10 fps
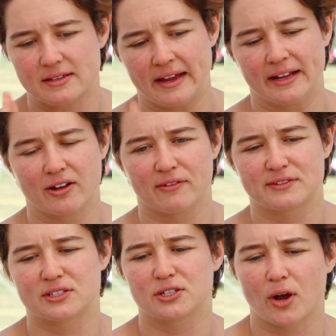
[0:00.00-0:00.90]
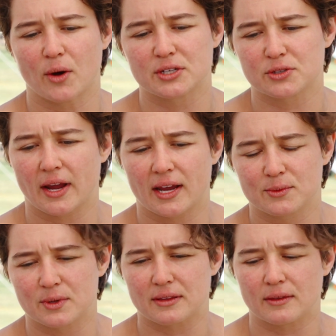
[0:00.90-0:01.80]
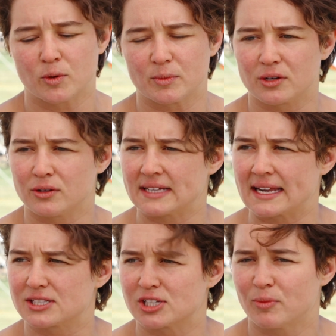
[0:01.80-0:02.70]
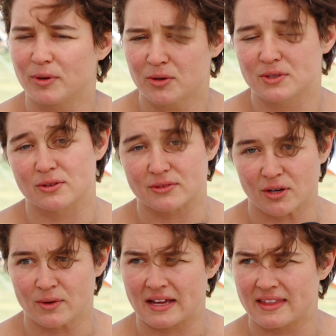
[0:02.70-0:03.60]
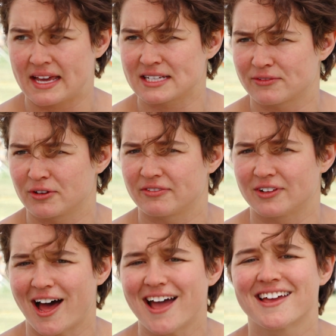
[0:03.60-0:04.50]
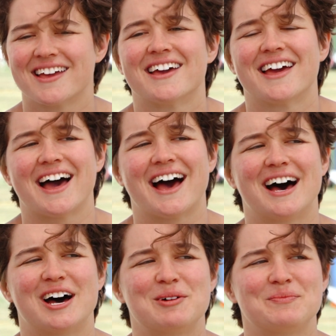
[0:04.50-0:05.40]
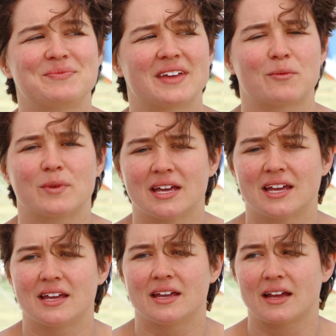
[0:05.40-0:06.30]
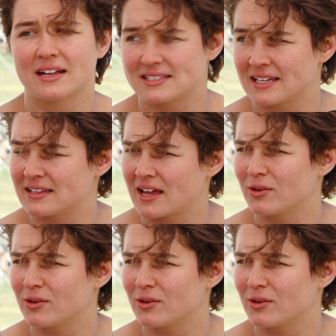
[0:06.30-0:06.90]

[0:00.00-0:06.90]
heading off to go and train with a woman called Anna Shelper, who was also another ex-Fruit Fly. And I'd set that